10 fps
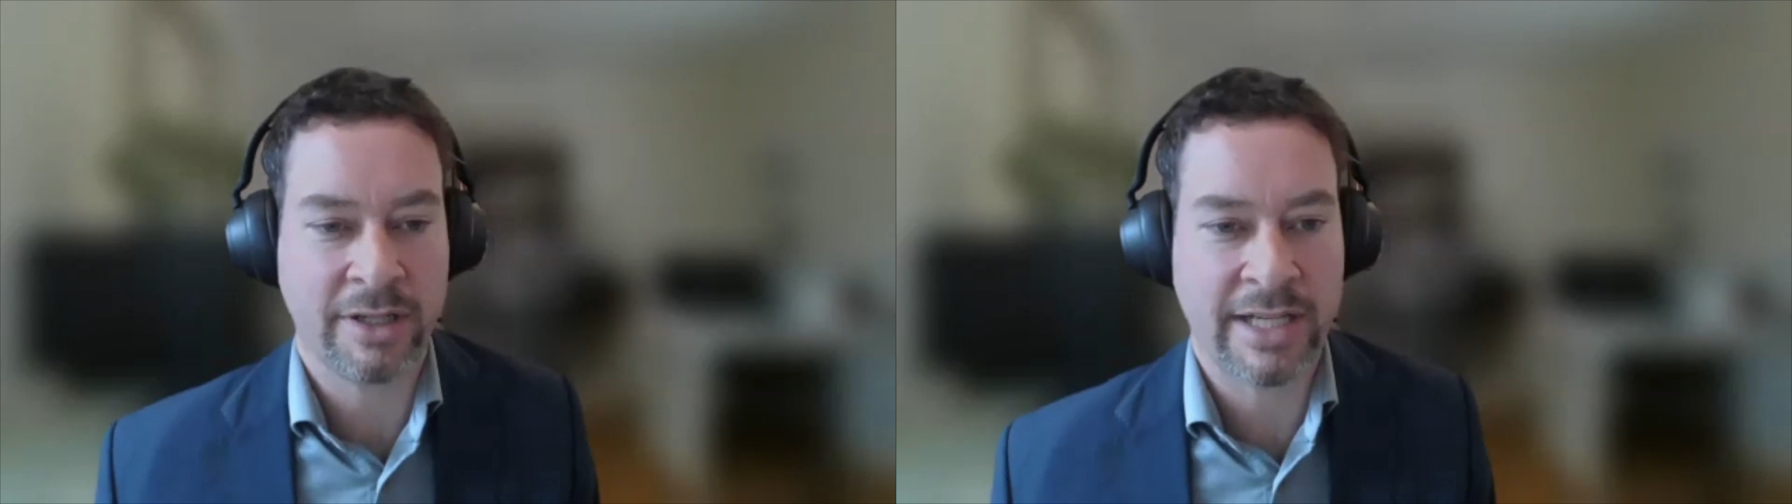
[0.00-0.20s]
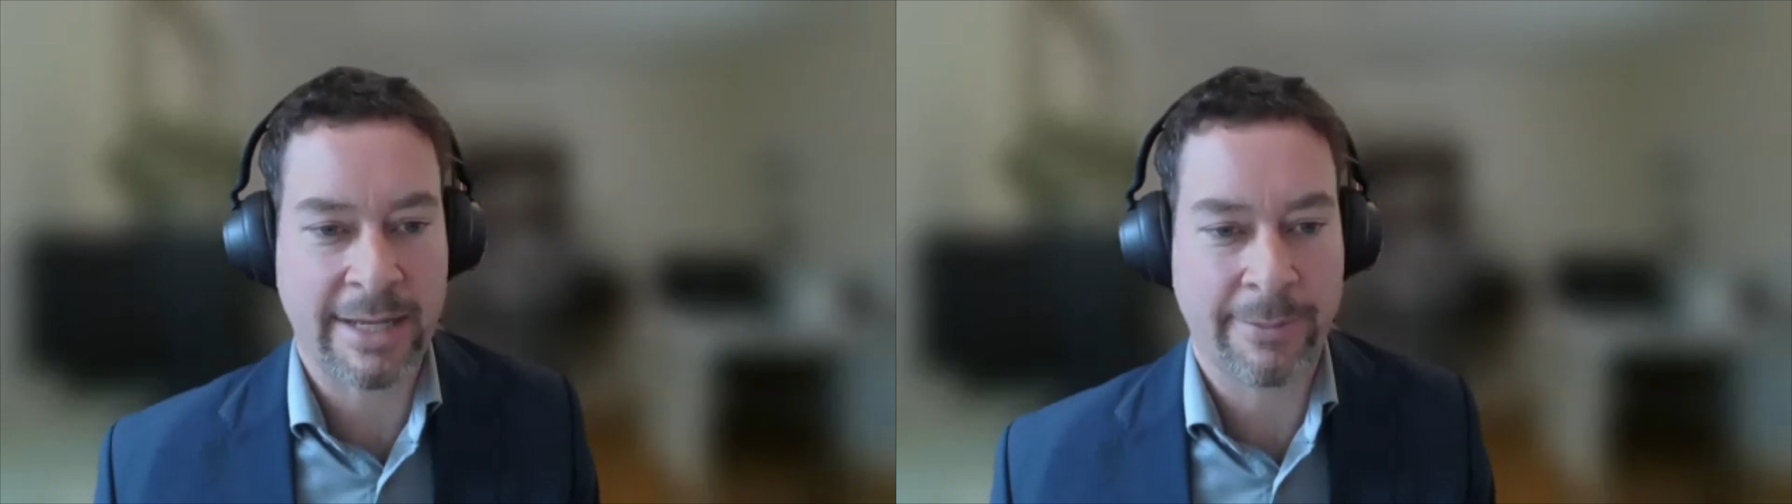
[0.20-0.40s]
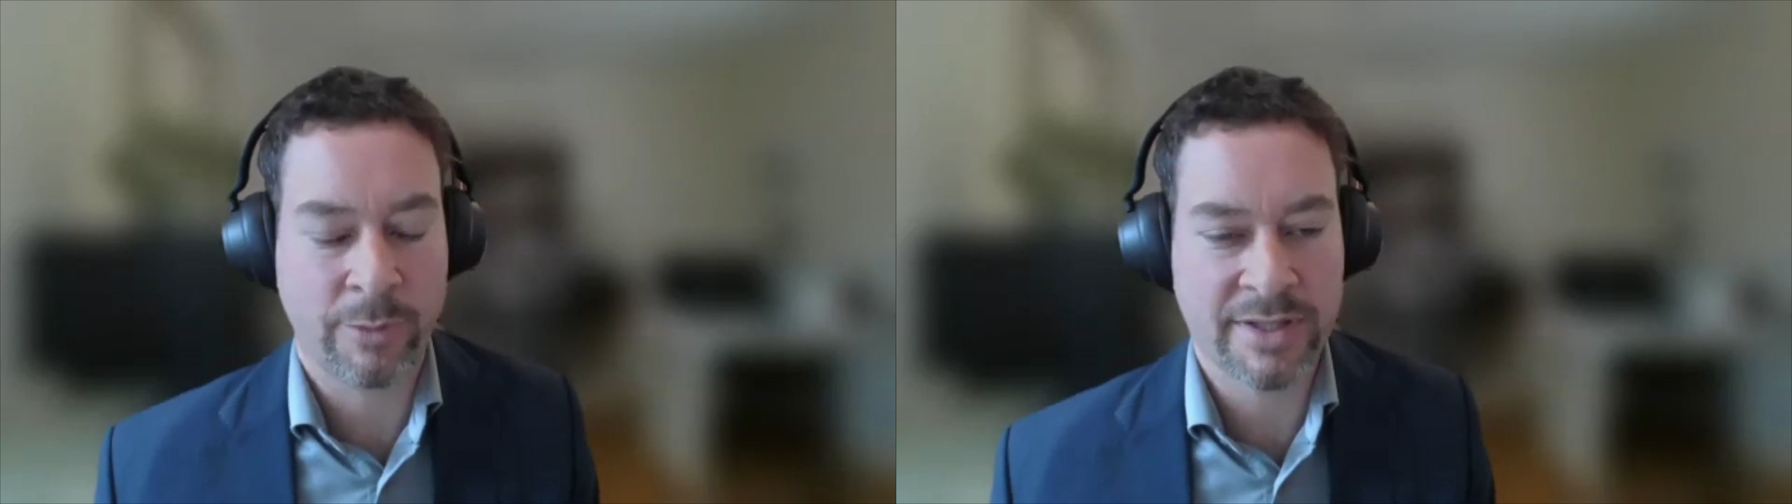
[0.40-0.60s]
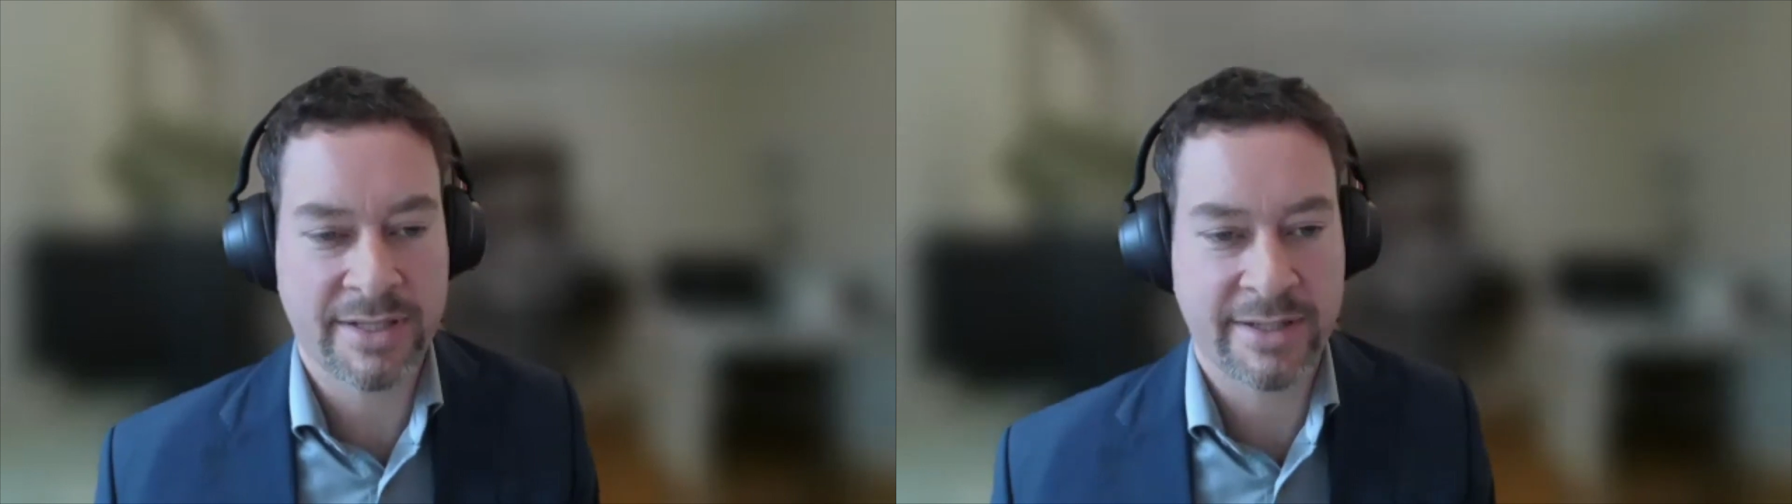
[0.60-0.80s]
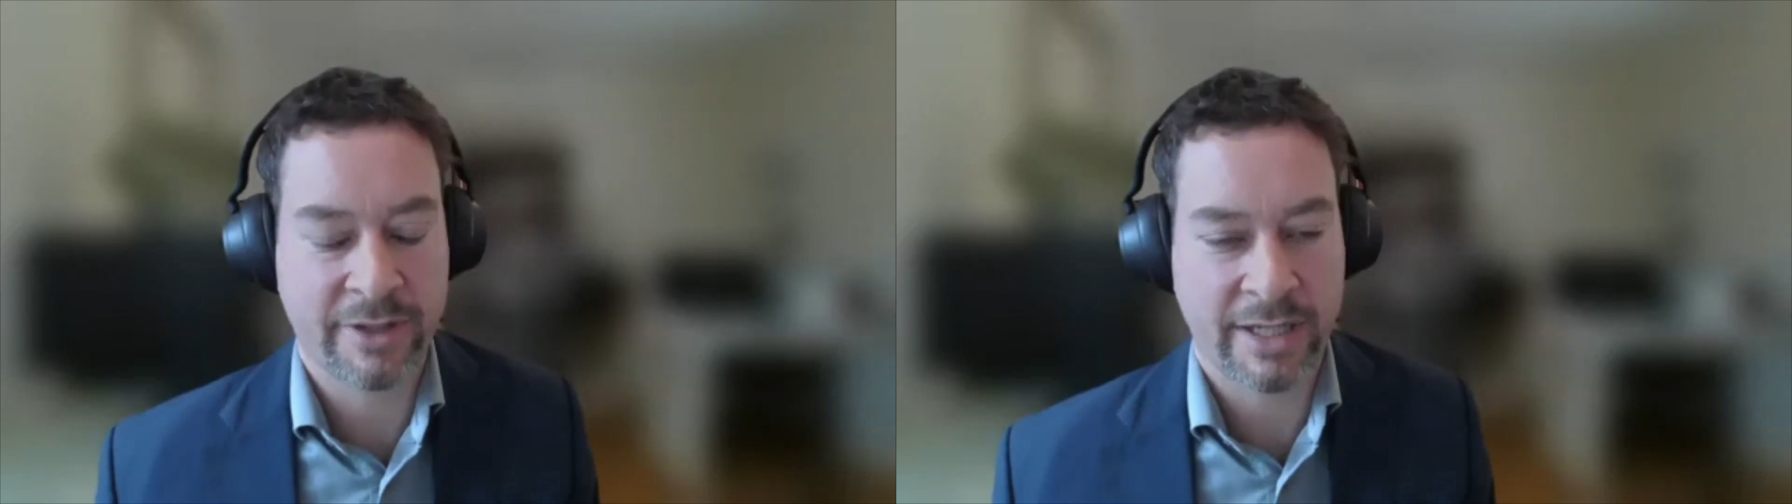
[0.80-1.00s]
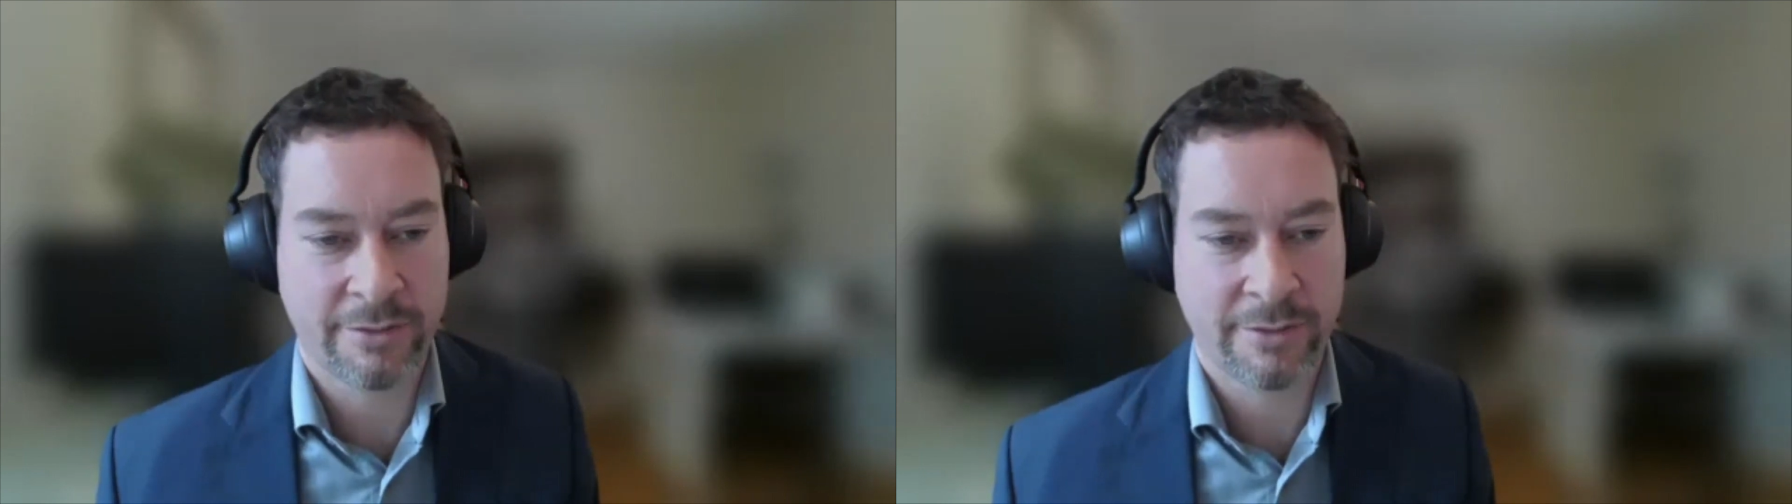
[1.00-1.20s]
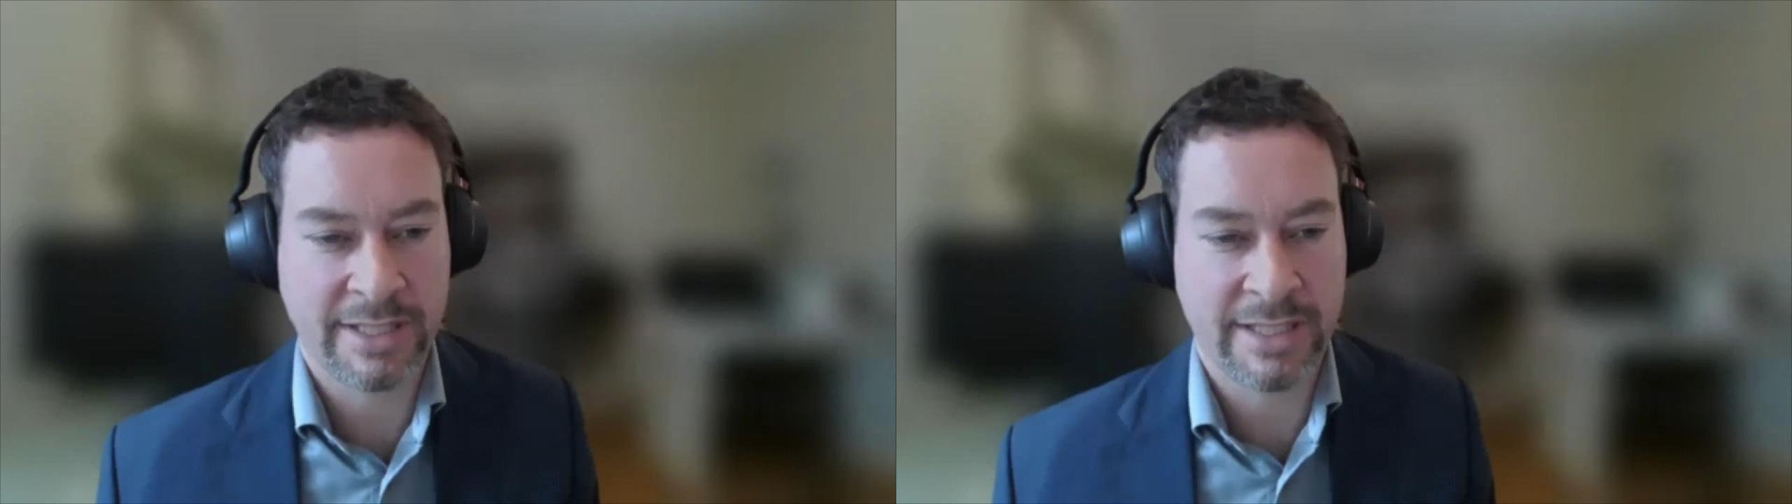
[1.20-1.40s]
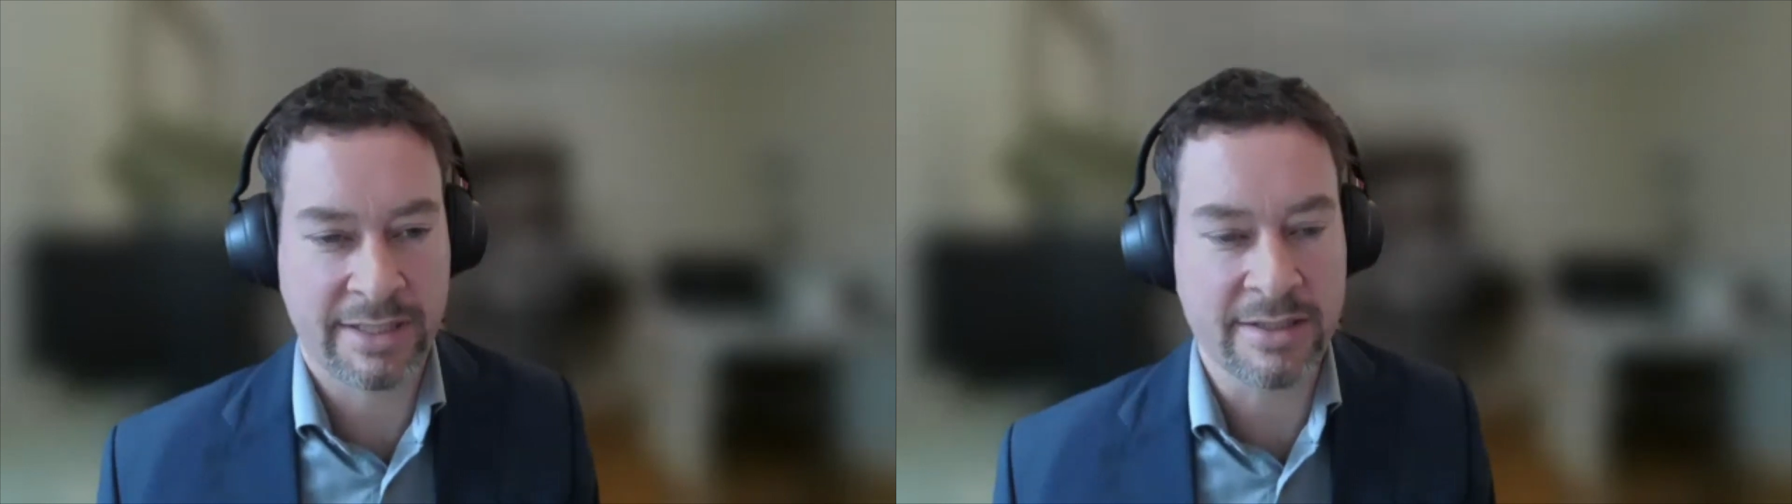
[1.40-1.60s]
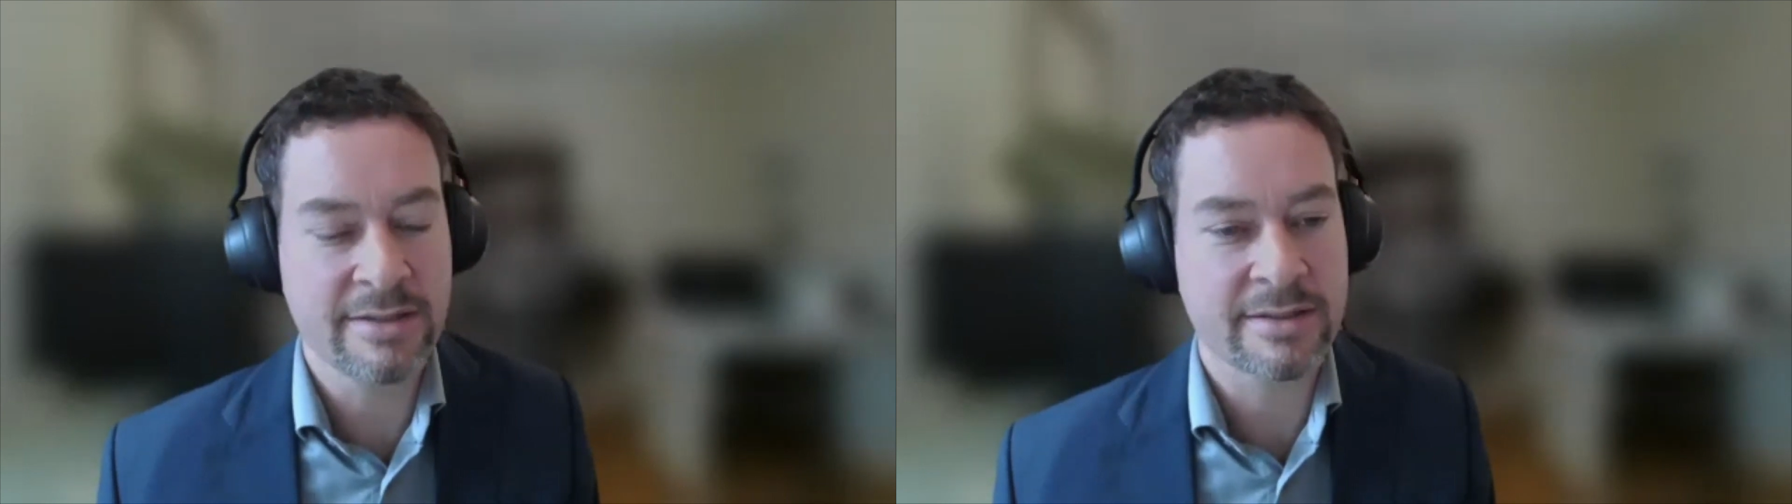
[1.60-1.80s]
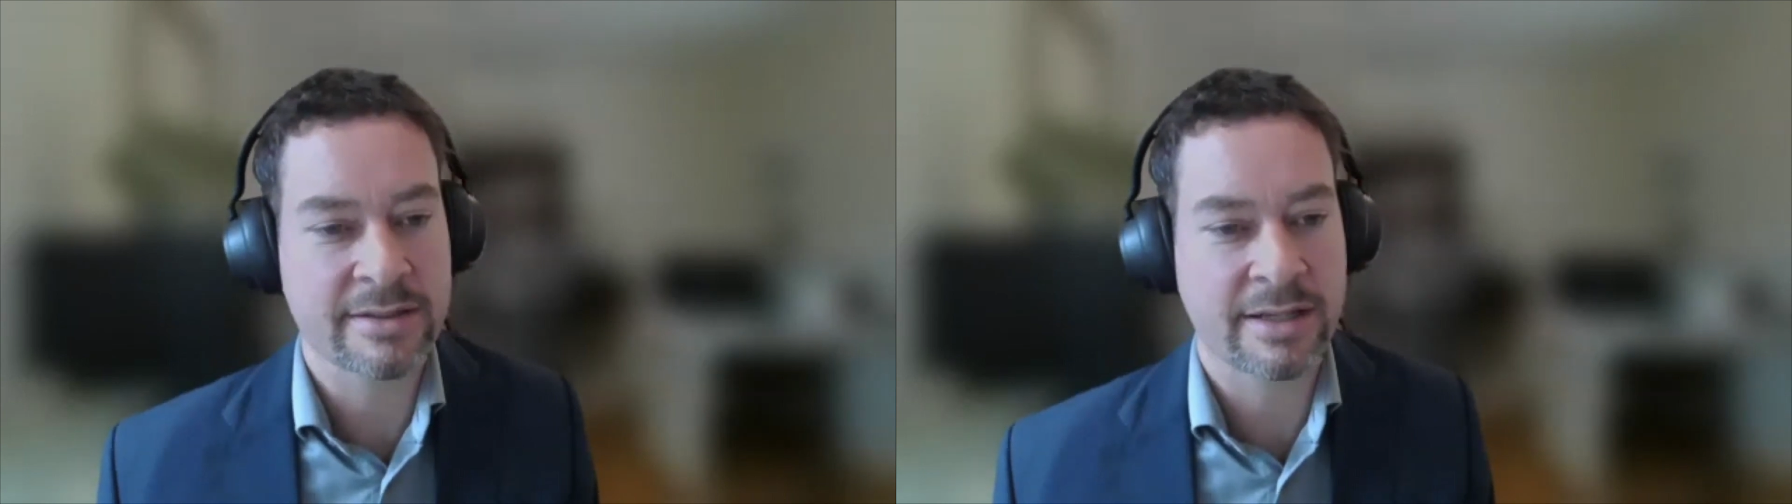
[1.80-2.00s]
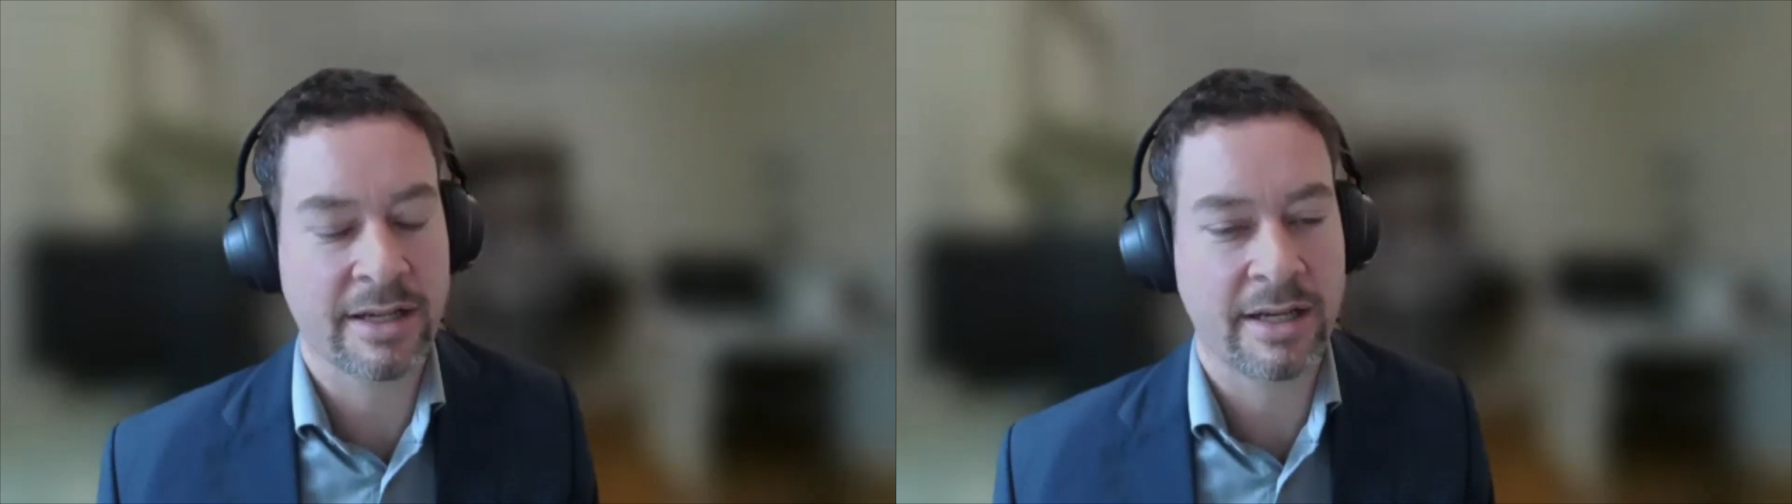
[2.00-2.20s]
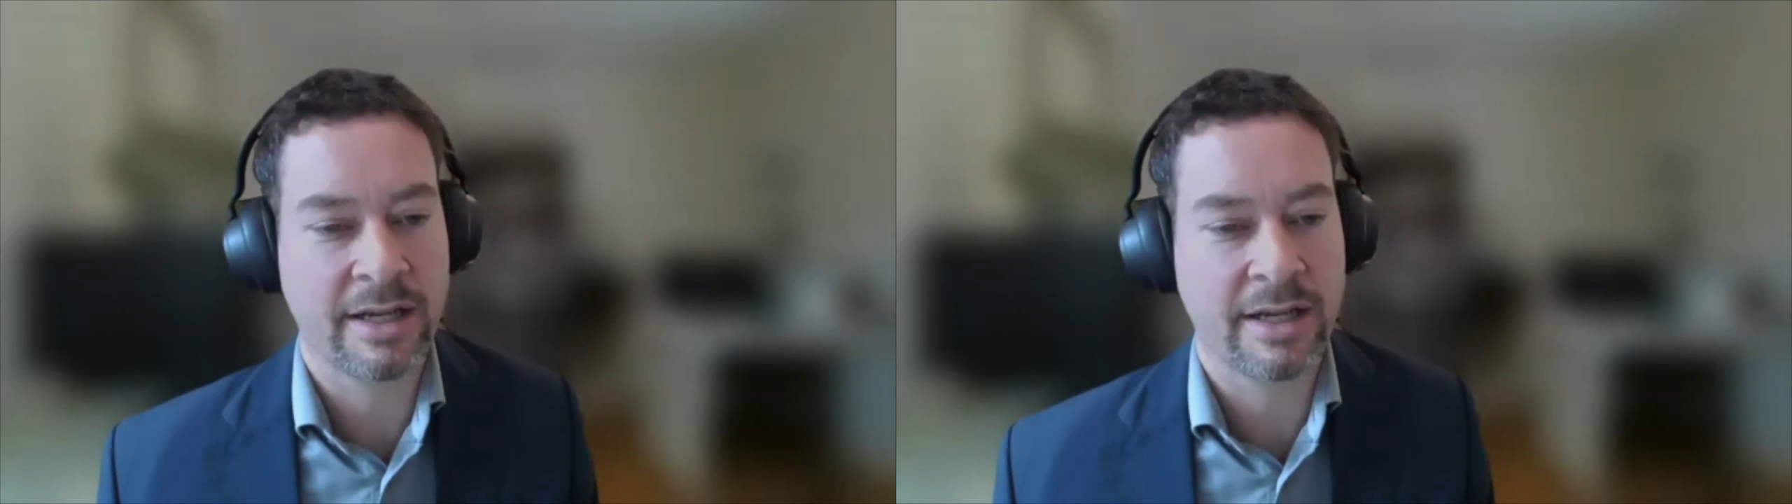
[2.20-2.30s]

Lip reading: going to happen once every 100 years,